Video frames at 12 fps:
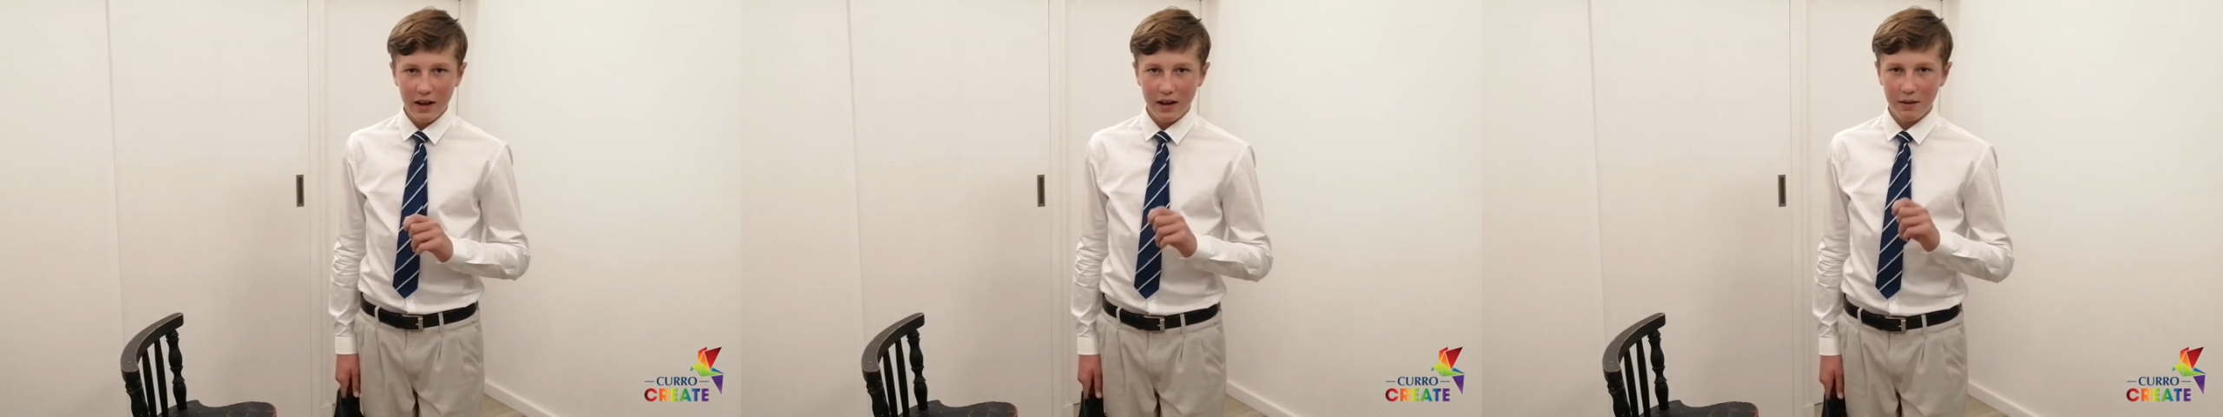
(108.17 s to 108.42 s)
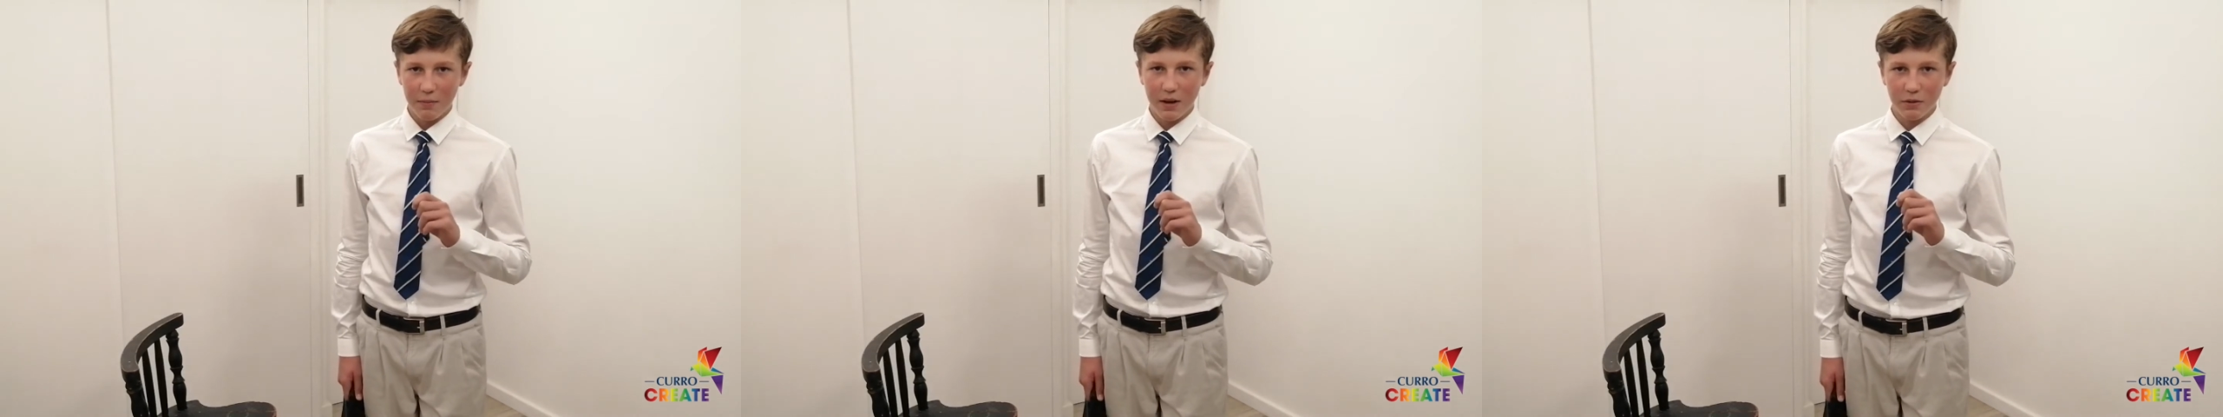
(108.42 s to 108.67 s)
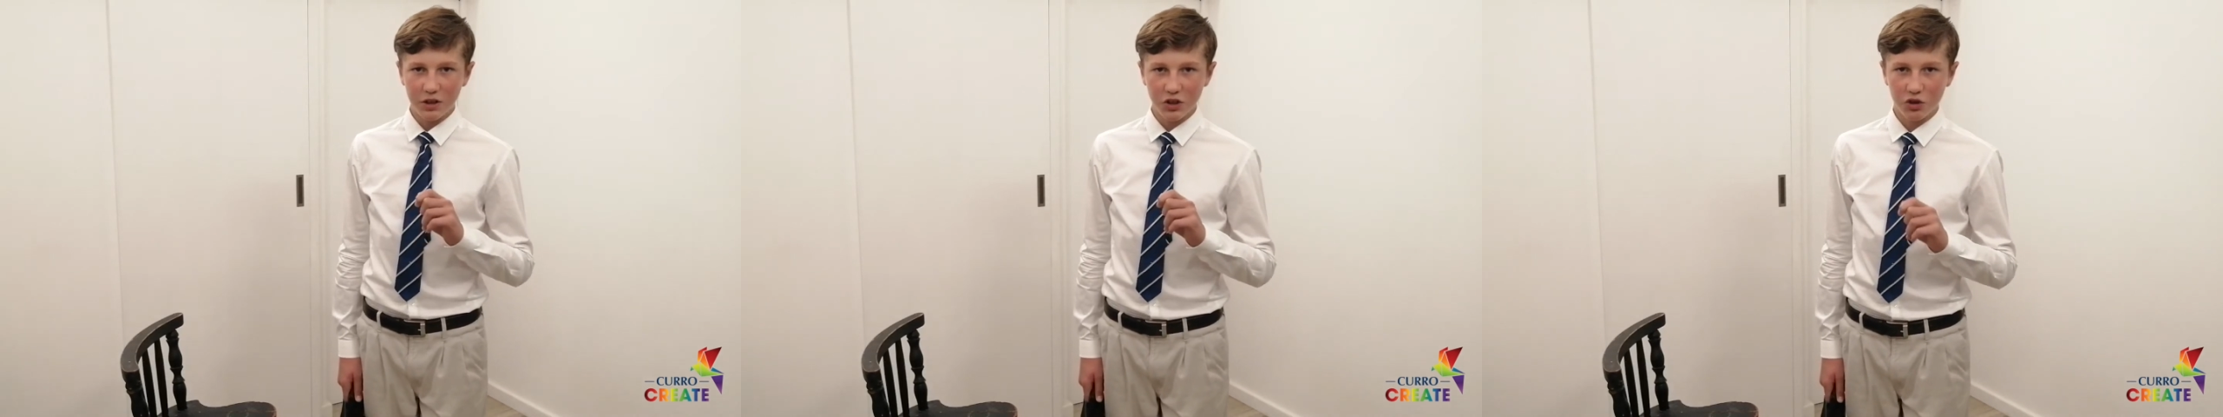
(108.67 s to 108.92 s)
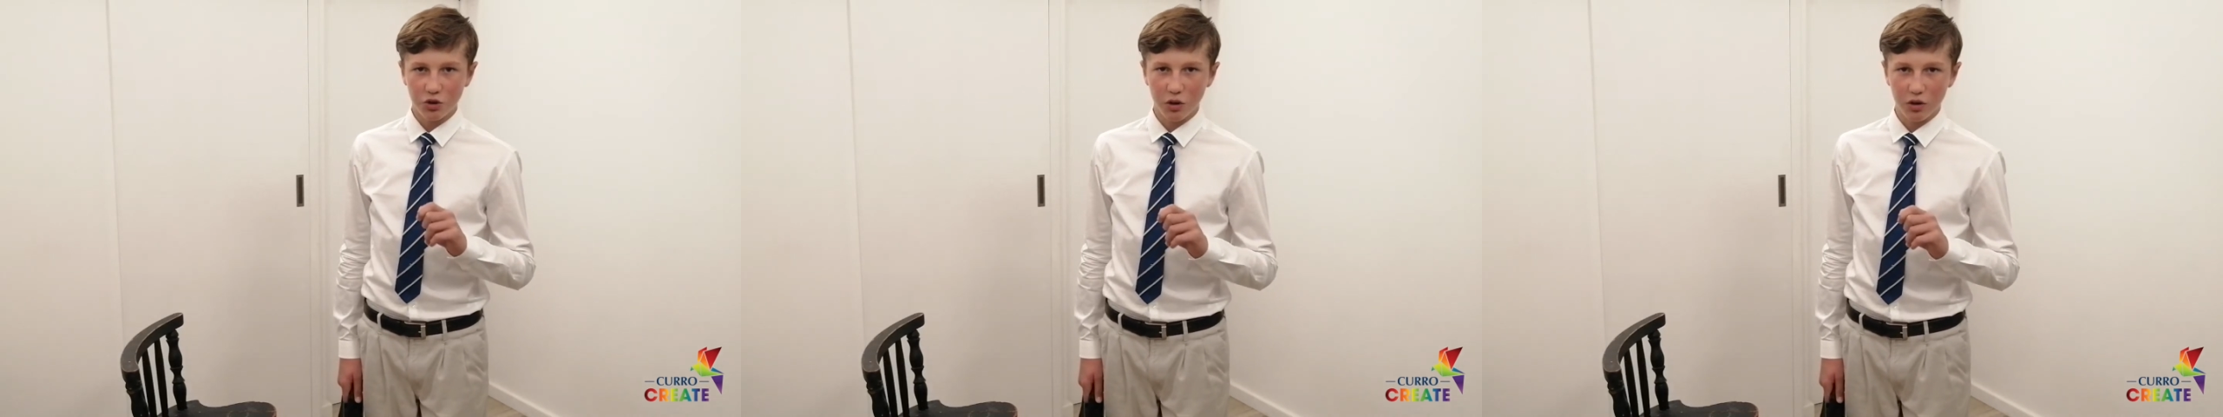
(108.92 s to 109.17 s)
It made me
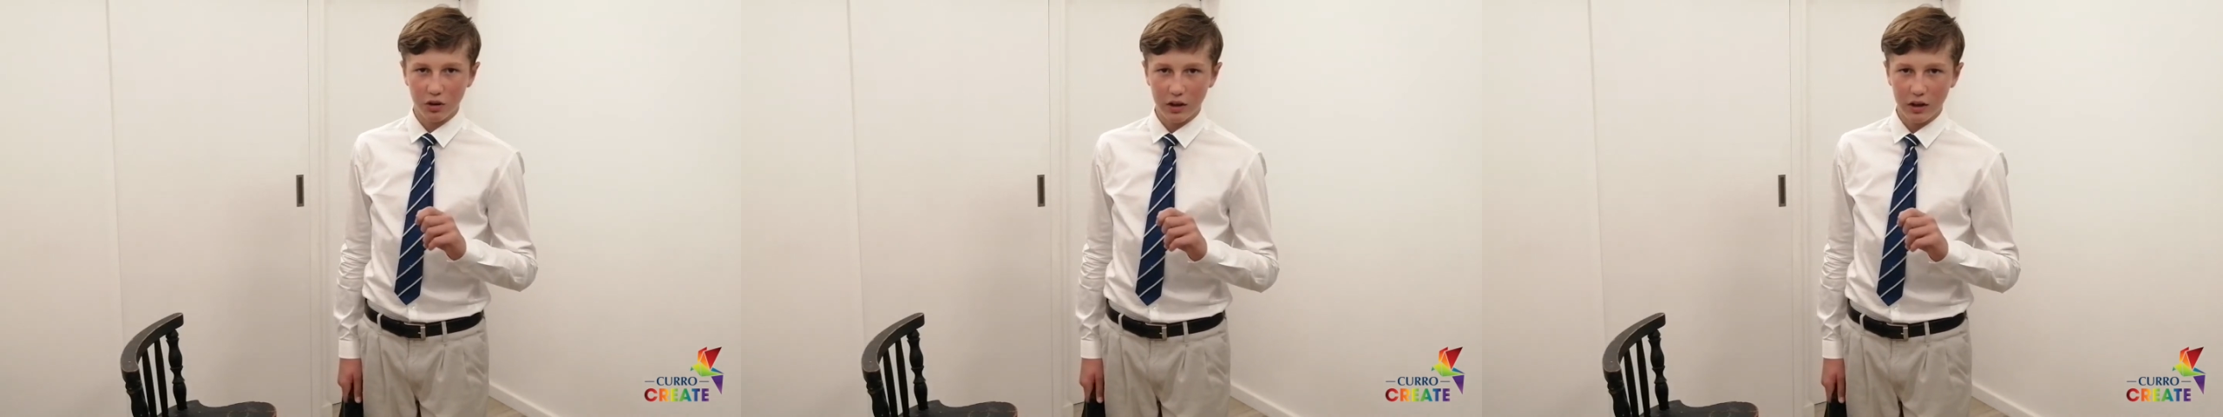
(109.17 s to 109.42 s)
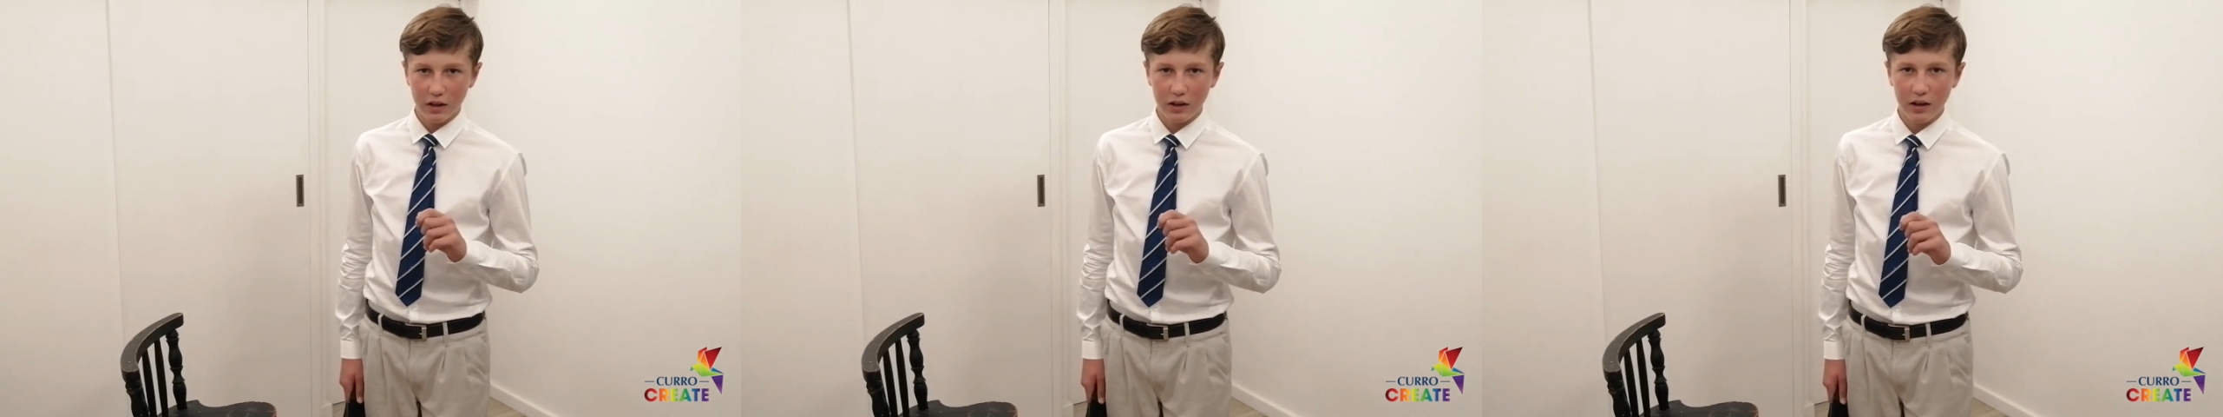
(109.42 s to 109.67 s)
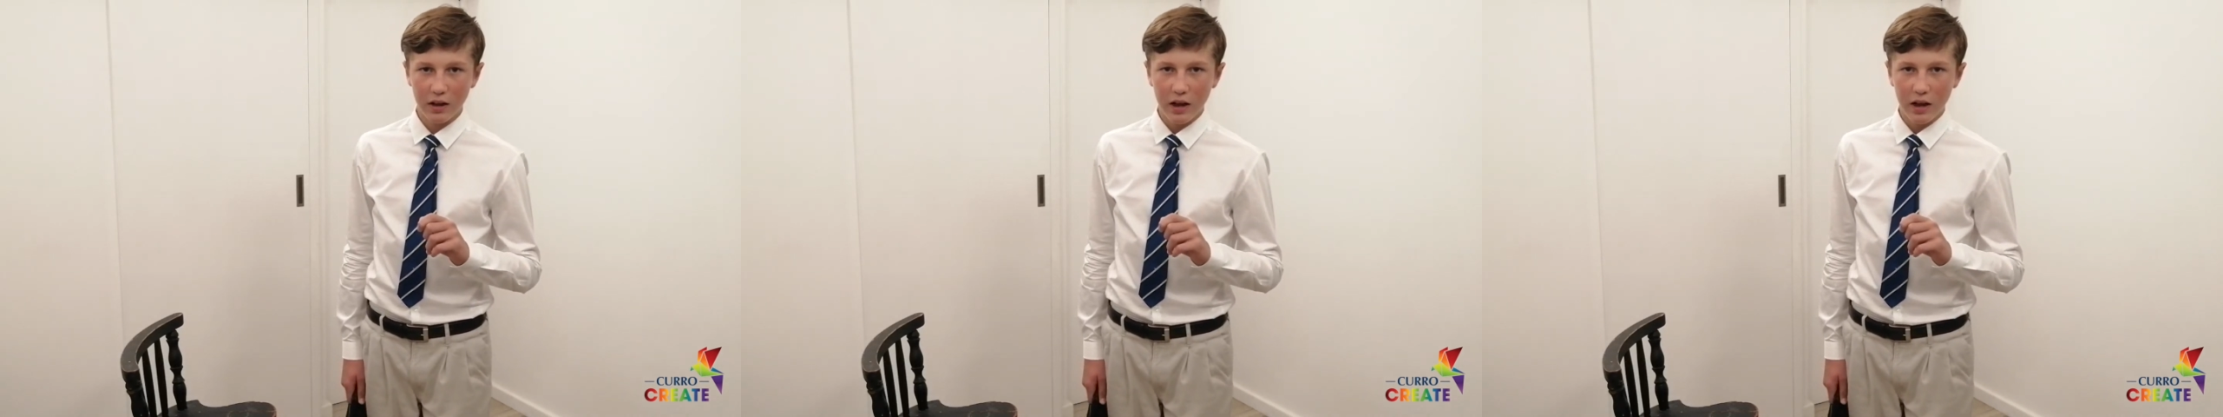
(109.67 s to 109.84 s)
stronger.